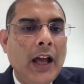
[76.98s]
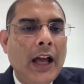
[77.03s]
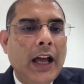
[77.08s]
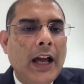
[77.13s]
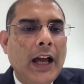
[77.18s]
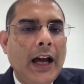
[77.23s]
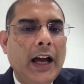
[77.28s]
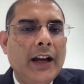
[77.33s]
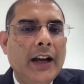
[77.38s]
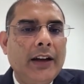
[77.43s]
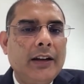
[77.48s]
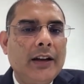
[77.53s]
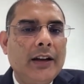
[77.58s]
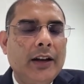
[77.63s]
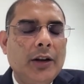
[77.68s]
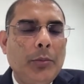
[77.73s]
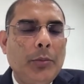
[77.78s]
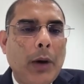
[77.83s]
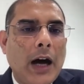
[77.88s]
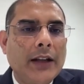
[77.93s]
And
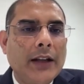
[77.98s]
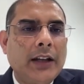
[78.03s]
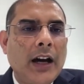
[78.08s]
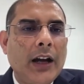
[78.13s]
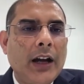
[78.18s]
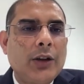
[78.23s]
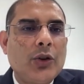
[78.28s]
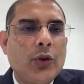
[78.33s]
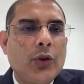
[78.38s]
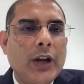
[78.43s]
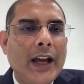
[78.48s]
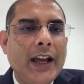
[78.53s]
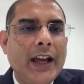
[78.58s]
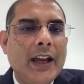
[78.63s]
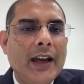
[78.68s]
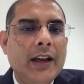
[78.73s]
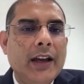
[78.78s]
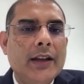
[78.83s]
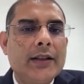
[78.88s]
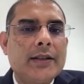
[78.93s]
Aadhaar today
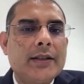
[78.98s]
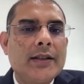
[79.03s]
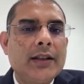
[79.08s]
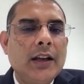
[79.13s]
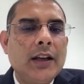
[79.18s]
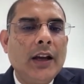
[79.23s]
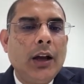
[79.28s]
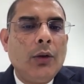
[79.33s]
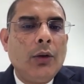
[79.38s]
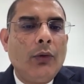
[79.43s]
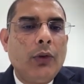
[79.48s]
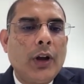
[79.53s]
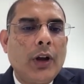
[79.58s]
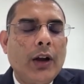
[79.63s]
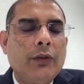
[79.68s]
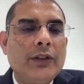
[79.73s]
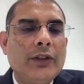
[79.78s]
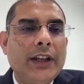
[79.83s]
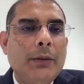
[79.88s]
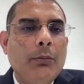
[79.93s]
is one
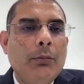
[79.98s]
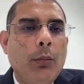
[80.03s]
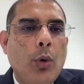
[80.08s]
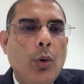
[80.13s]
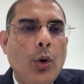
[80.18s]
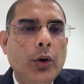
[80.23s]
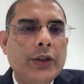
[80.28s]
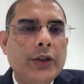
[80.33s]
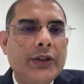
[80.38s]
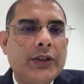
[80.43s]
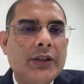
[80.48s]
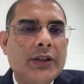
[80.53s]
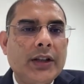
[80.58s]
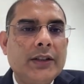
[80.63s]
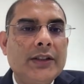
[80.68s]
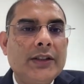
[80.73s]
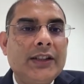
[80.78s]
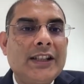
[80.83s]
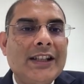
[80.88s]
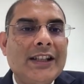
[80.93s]
of the most
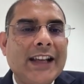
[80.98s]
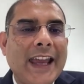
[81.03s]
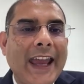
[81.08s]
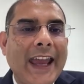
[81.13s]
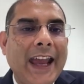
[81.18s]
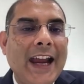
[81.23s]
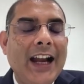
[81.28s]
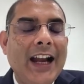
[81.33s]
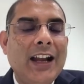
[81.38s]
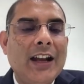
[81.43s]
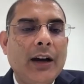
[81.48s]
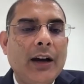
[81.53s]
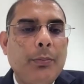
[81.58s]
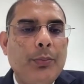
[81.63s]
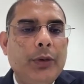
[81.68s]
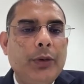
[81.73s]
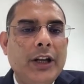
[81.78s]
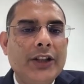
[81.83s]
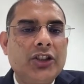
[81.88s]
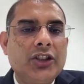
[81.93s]
scaled up
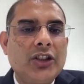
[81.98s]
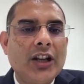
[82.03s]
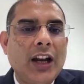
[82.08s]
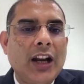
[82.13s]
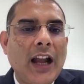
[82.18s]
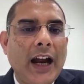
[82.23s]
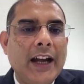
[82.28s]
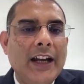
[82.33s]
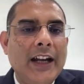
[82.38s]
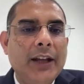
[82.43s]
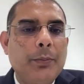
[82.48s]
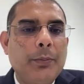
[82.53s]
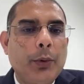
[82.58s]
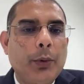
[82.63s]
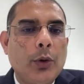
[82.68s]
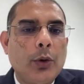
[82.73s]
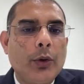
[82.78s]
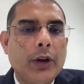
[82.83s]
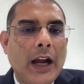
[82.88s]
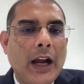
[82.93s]
digital ID
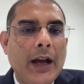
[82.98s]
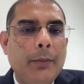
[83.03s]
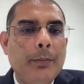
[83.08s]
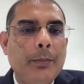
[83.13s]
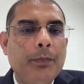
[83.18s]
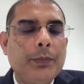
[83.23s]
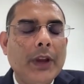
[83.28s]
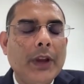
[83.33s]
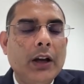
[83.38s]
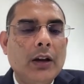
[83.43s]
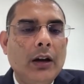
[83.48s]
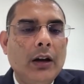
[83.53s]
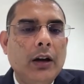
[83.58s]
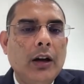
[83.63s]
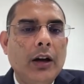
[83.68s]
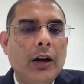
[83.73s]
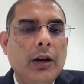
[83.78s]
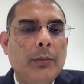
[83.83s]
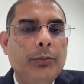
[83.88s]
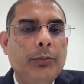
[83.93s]
program
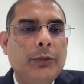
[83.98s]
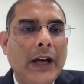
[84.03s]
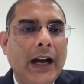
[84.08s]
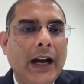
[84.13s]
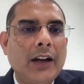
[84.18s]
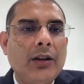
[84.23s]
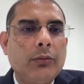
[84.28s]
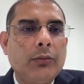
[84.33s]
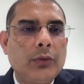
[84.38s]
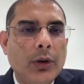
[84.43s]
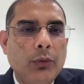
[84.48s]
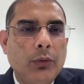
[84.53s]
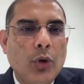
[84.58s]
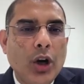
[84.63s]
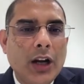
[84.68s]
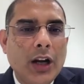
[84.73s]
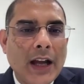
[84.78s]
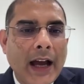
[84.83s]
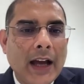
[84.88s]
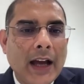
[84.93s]
that the
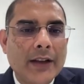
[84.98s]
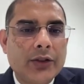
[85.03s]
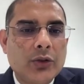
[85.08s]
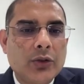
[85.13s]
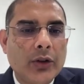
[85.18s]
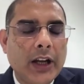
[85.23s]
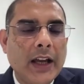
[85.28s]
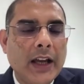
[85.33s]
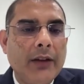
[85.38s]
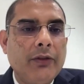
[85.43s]
world has today.